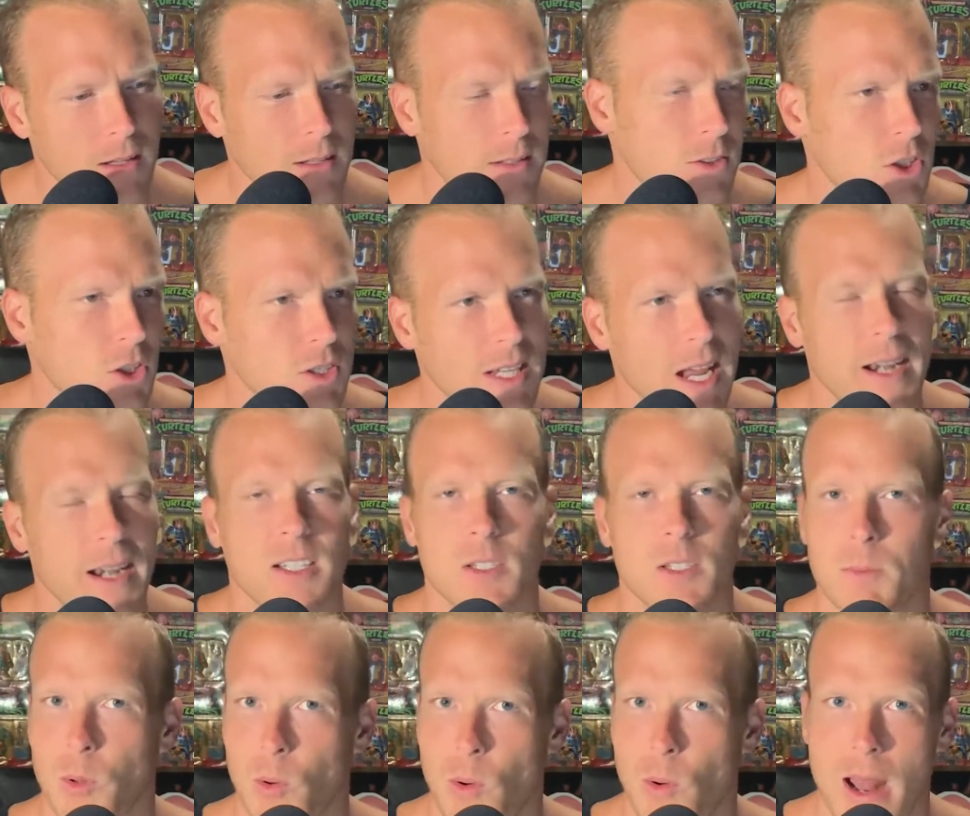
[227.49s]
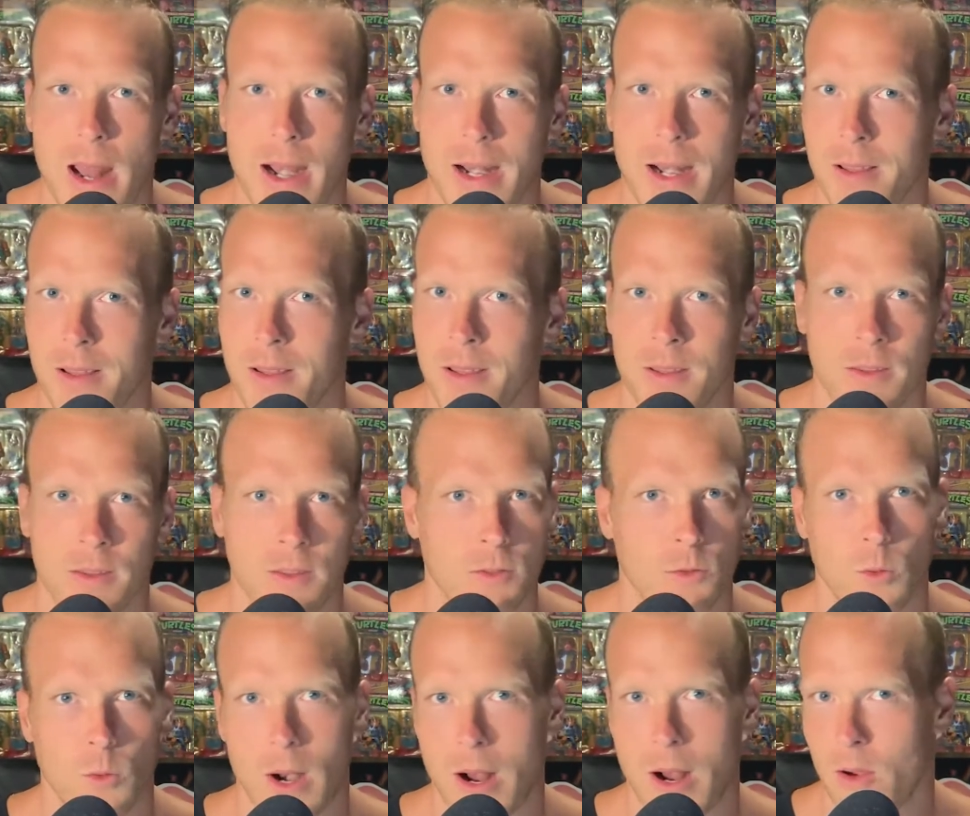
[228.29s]
Just kind of sporadic
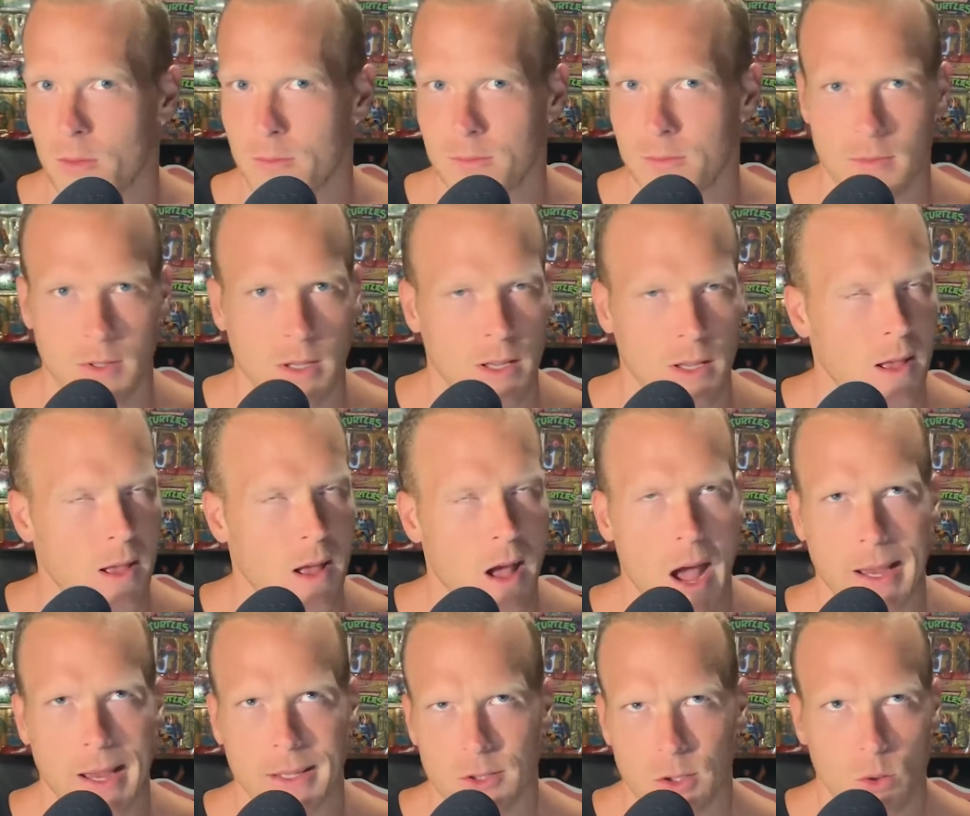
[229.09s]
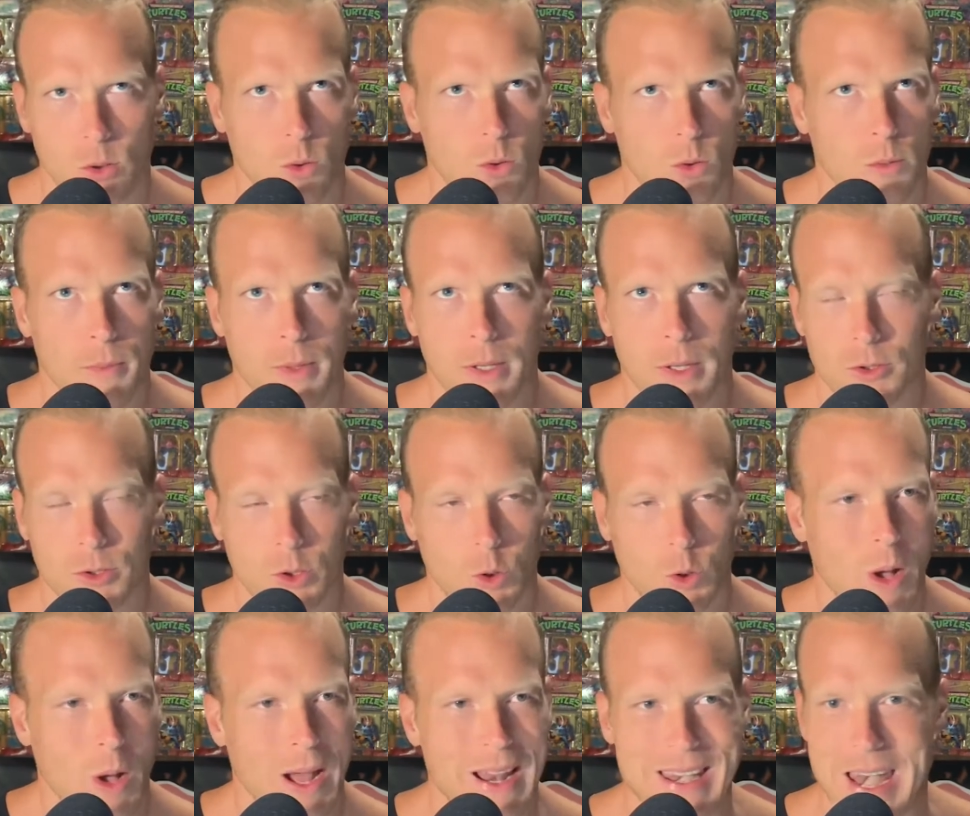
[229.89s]
throughout high school, middle
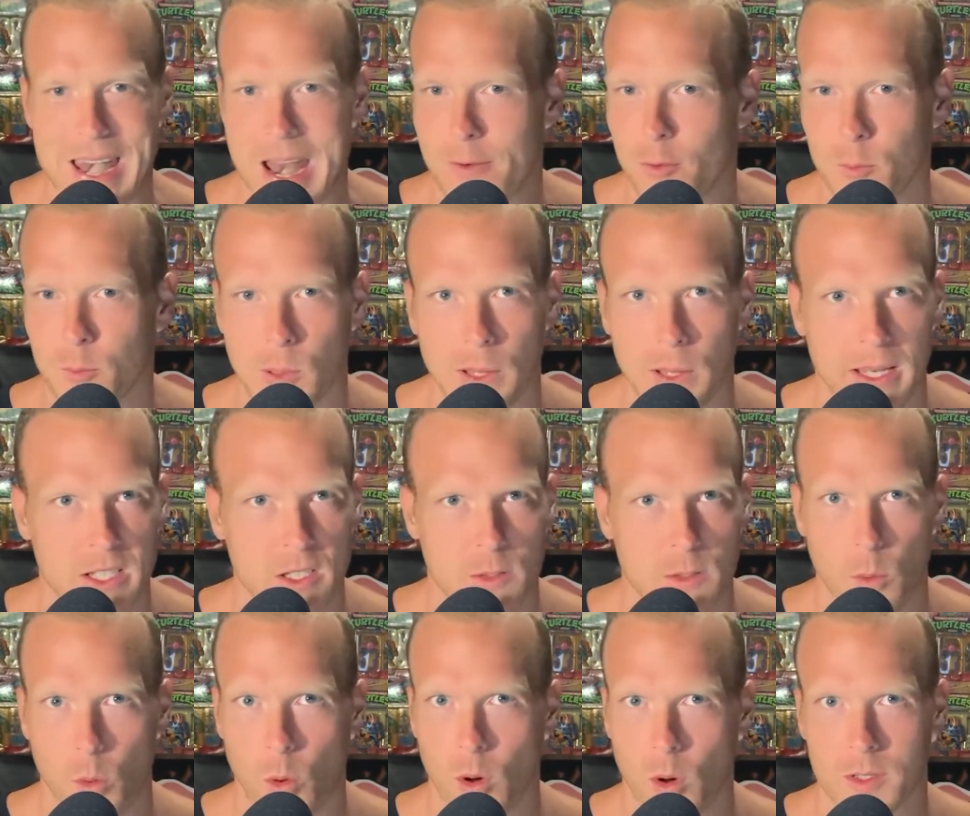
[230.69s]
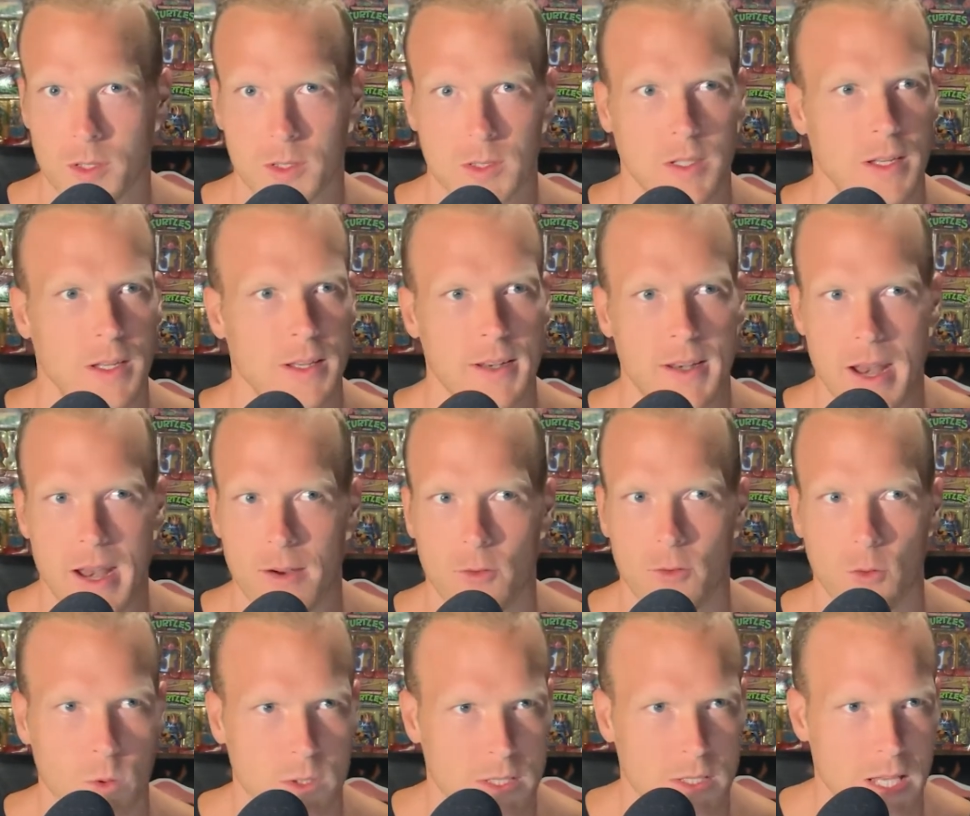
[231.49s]
school. I never played sports,
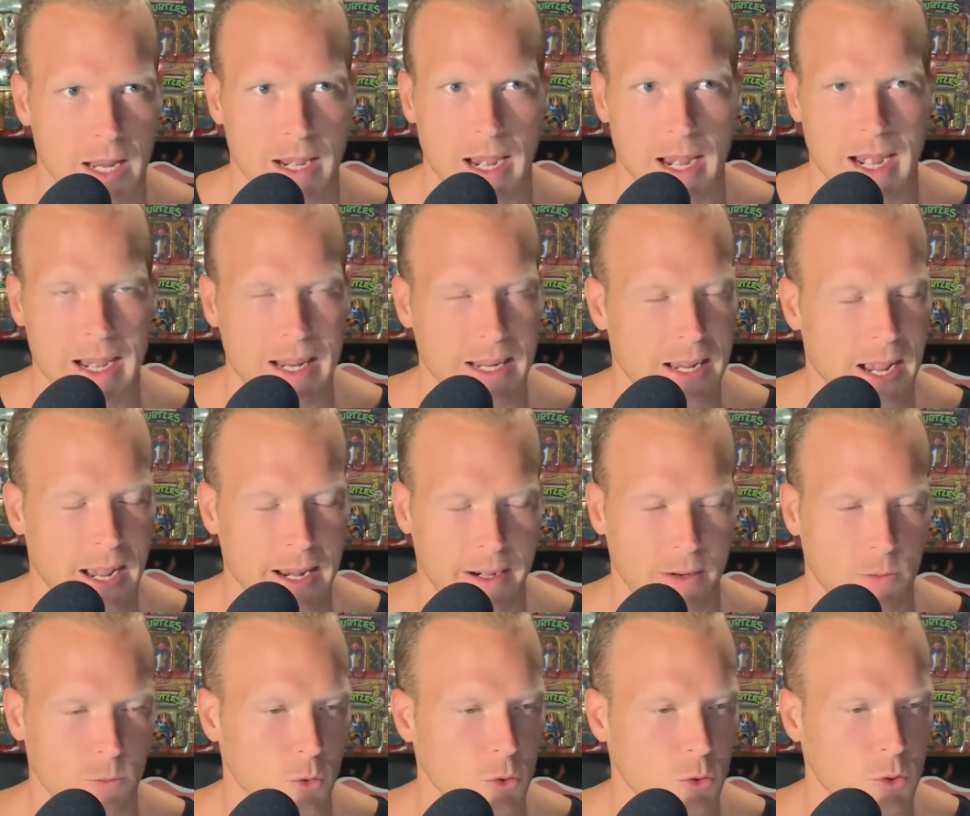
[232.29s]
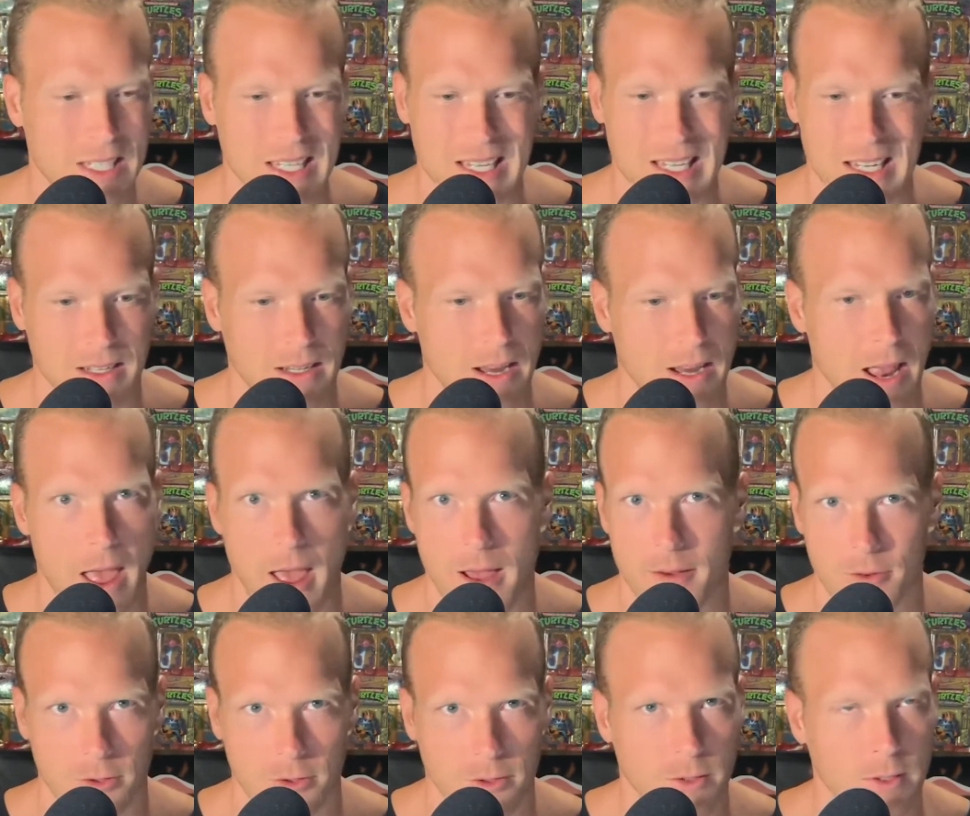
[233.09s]
never was on any kind of routine
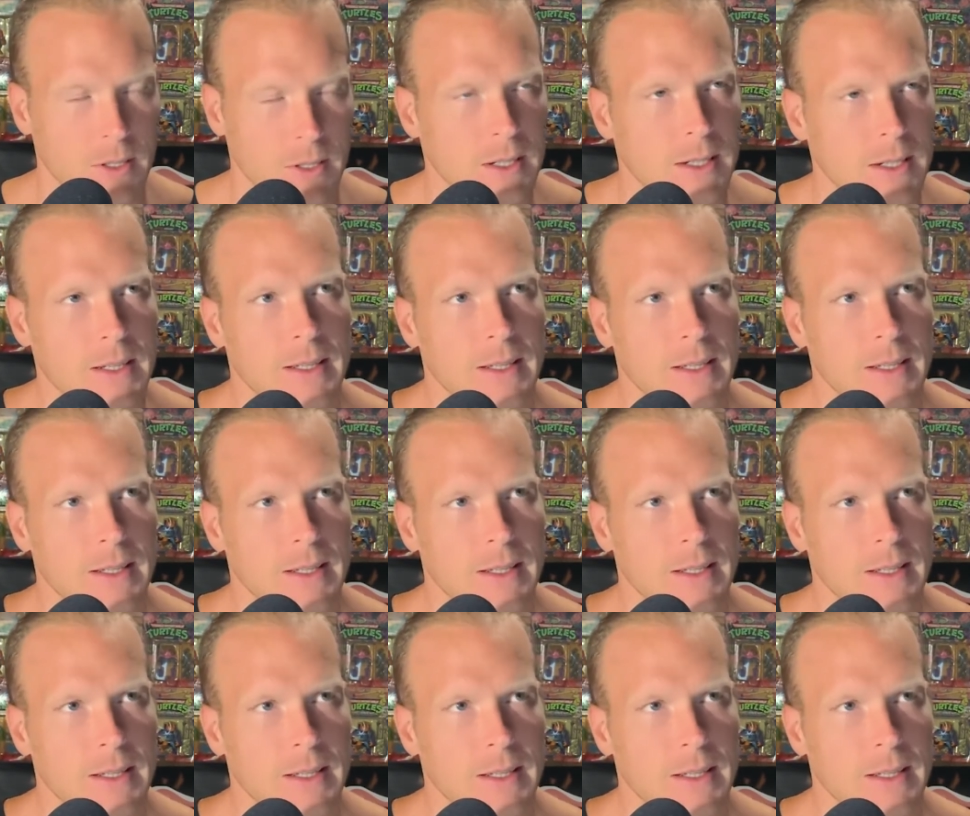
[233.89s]
ever.